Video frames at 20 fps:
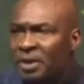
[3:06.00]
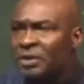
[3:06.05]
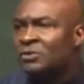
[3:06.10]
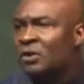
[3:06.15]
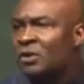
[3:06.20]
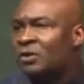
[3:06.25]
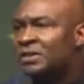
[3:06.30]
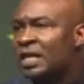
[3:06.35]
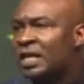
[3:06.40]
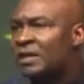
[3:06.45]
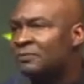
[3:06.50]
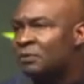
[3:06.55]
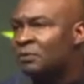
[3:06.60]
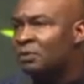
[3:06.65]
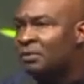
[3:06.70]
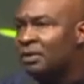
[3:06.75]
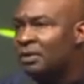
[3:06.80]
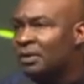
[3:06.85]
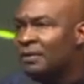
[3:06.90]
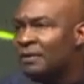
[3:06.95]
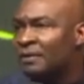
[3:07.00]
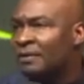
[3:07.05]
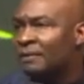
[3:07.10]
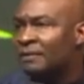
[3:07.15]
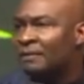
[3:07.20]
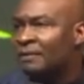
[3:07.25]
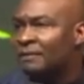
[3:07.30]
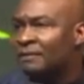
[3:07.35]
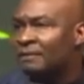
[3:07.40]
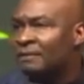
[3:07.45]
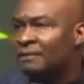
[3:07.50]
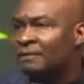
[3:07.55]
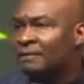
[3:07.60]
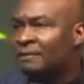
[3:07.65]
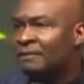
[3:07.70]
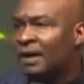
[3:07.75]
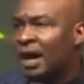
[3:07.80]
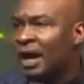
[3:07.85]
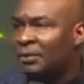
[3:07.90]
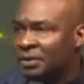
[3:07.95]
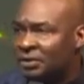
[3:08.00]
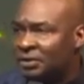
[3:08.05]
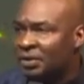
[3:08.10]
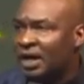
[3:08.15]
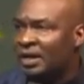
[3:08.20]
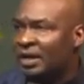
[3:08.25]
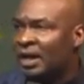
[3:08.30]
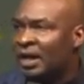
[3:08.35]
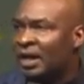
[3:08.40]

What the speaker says: successful. Are we together?